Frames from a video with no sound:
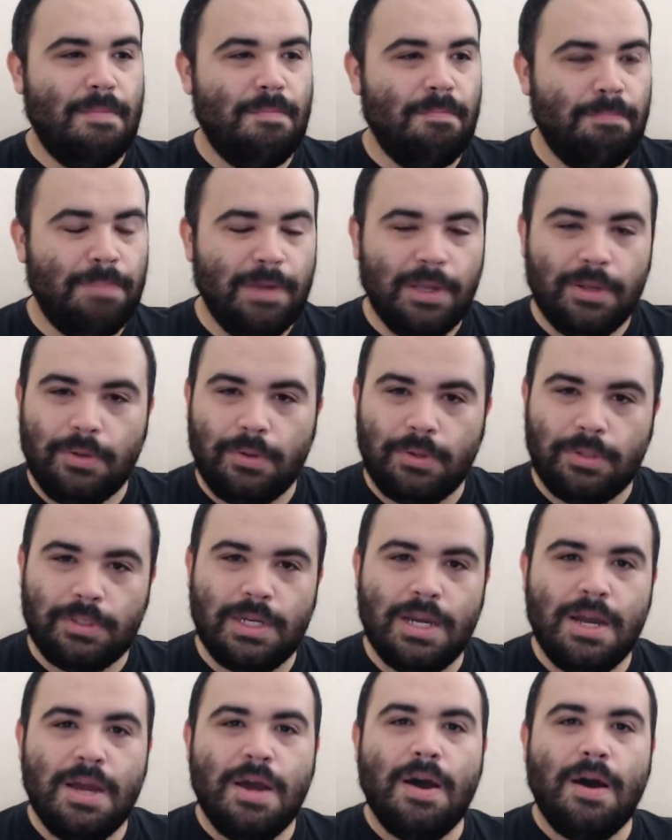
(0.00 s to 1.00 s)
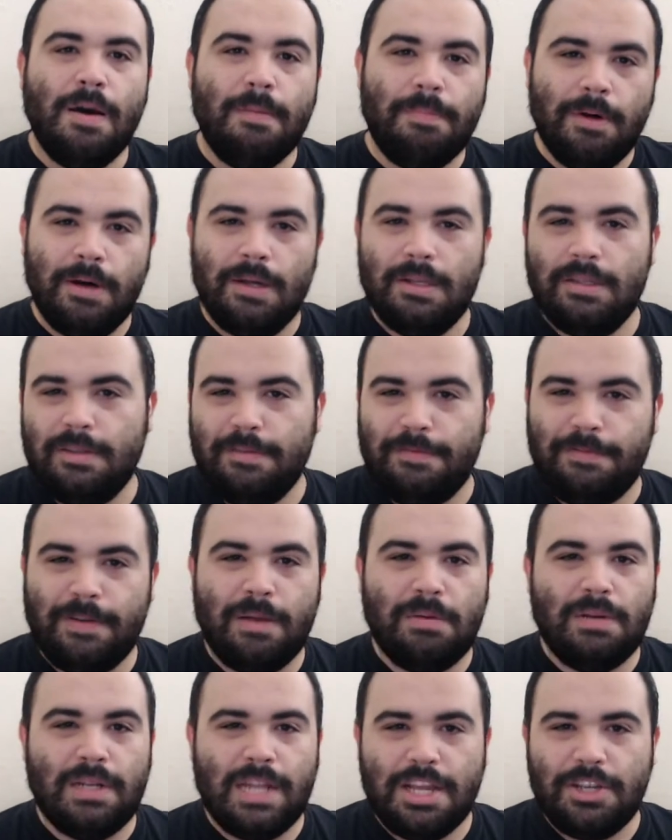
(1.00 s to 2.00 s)
build upon the
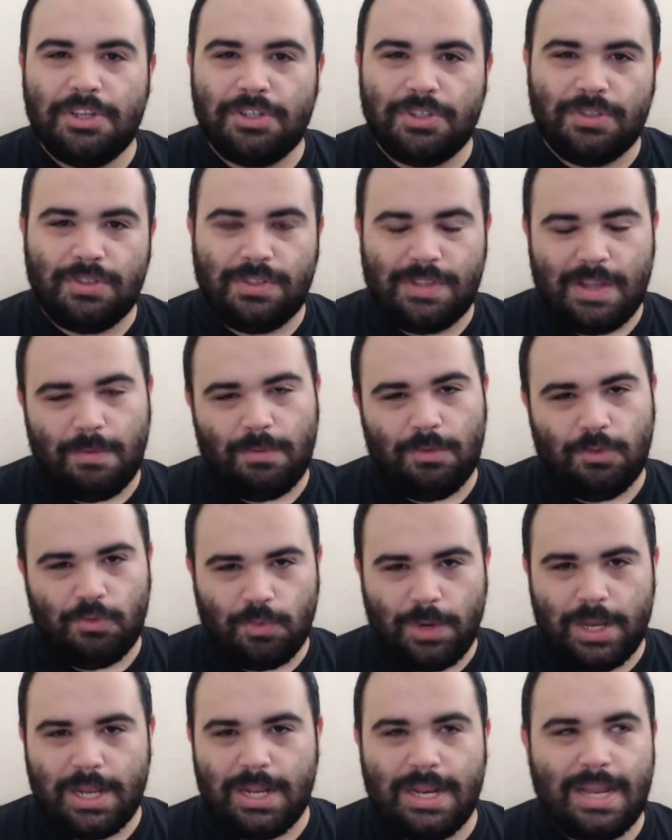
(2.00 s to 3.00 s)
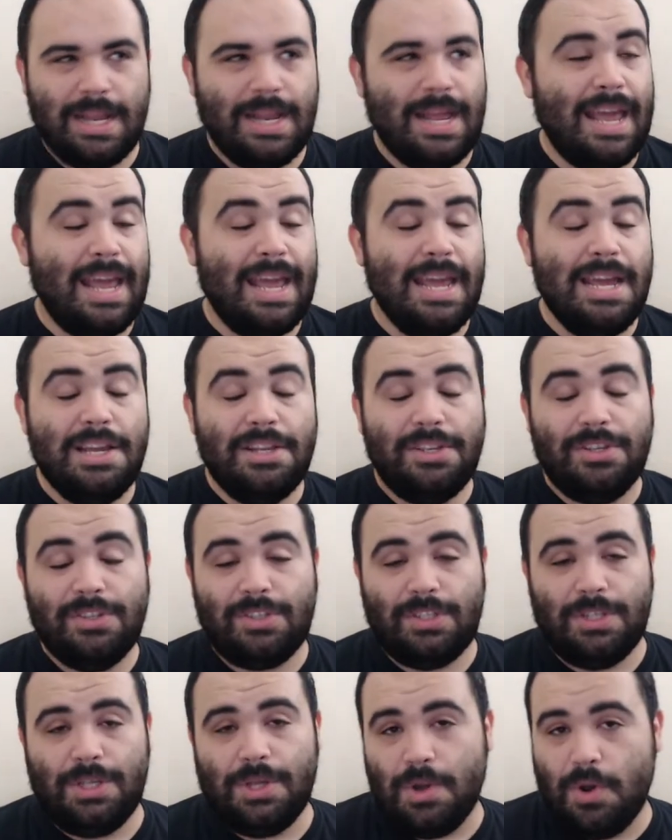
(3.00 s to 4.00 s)
foundations that was written
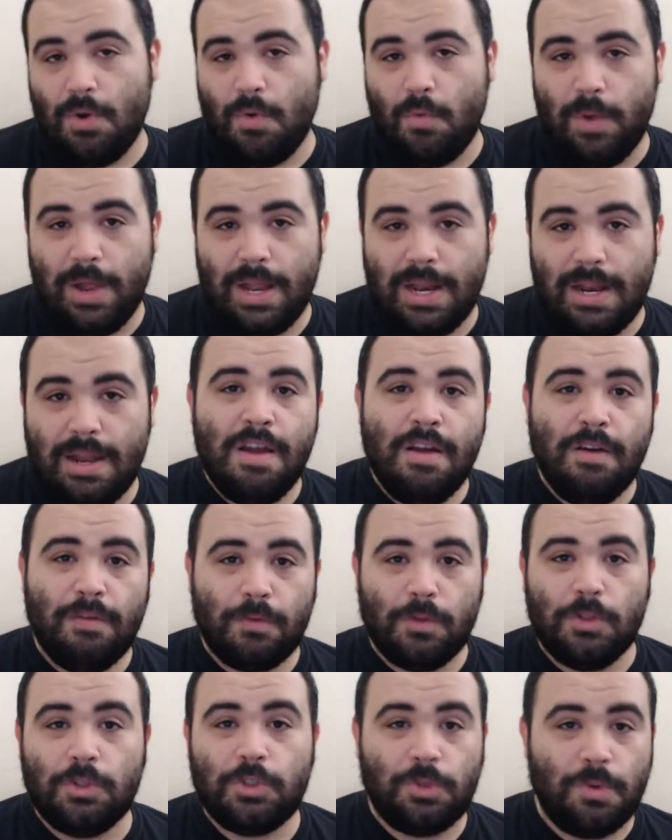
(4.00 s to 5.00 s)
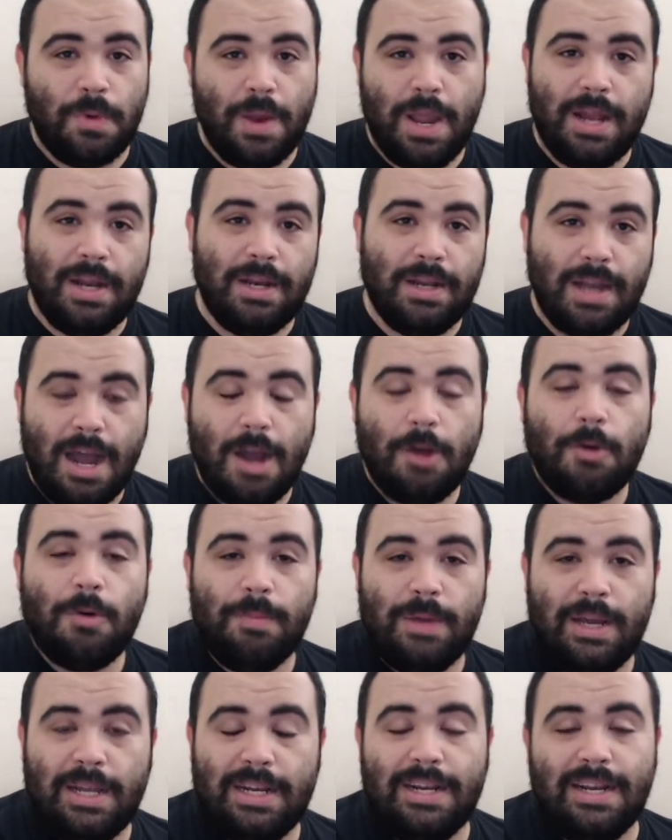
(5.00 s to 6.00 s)
ages ago when I first created
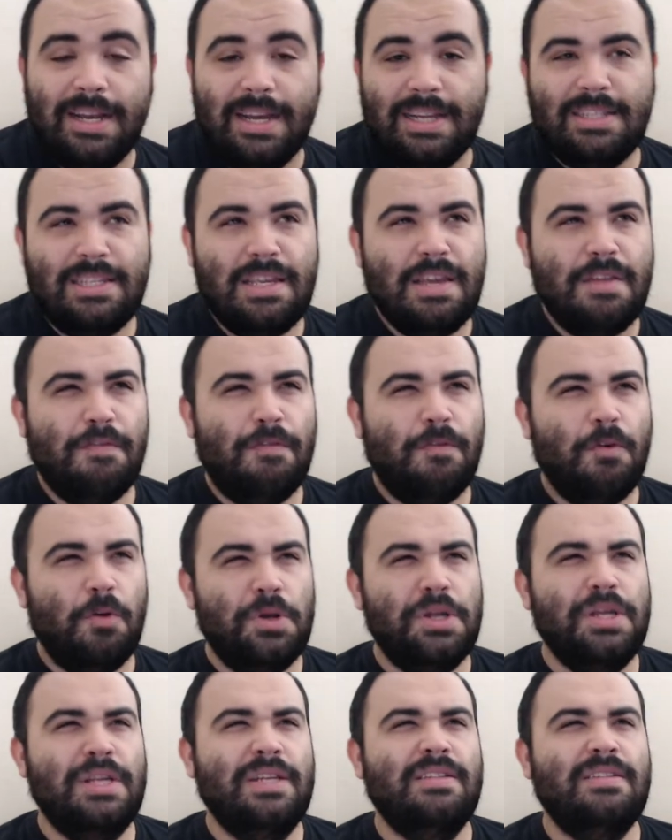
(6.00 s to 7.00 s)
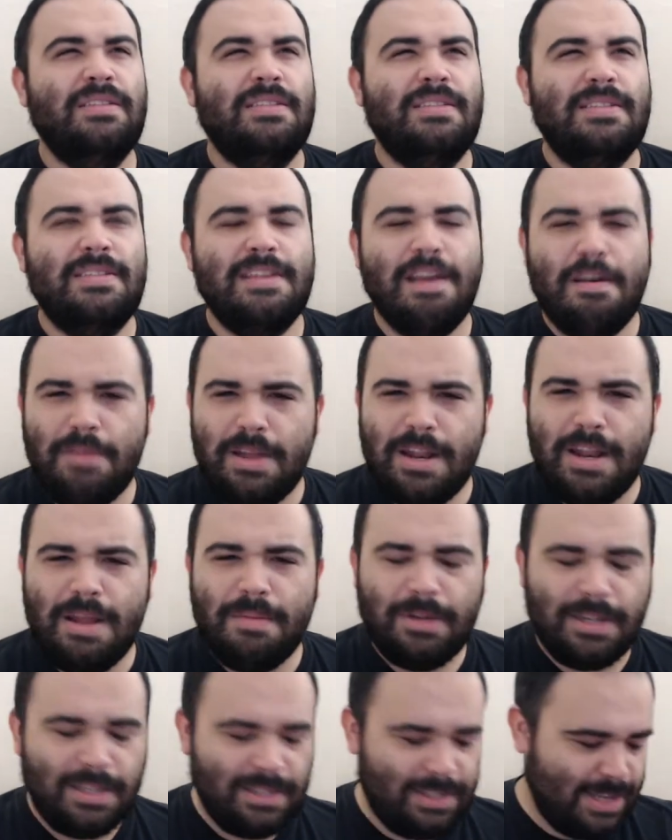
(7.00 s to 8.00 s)
Aquaman in nineteen forty-seven,
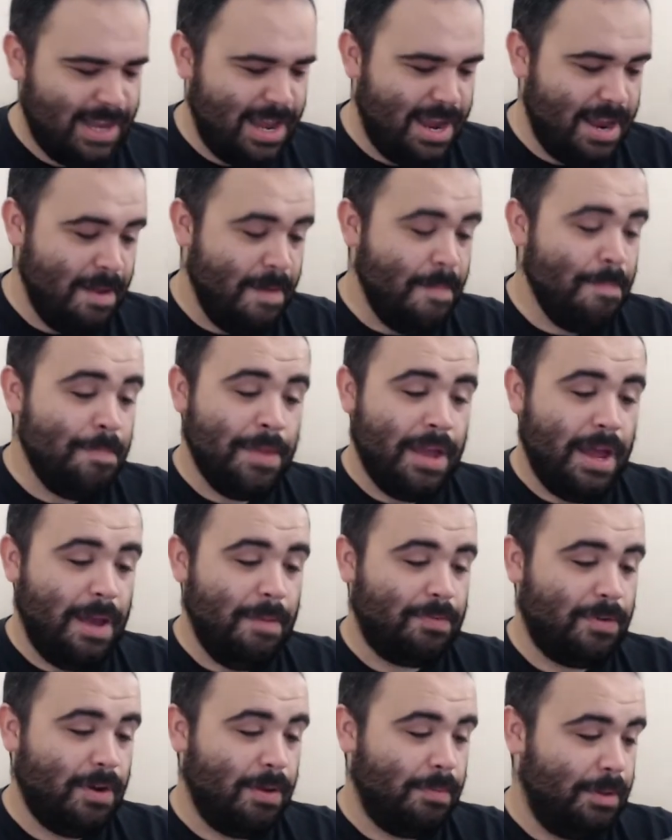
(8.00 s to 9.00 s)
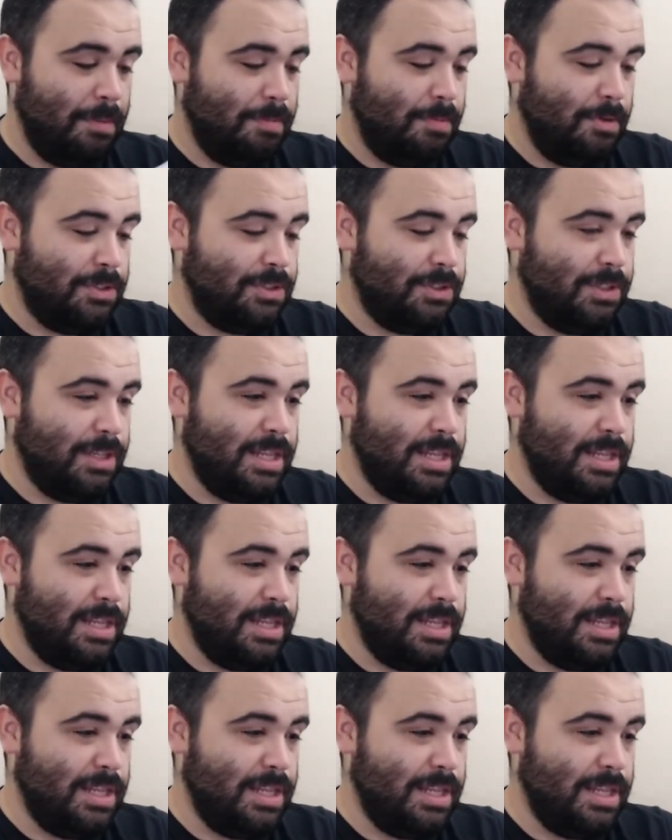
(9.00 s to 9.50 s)
I'm gonna say. I probably butchered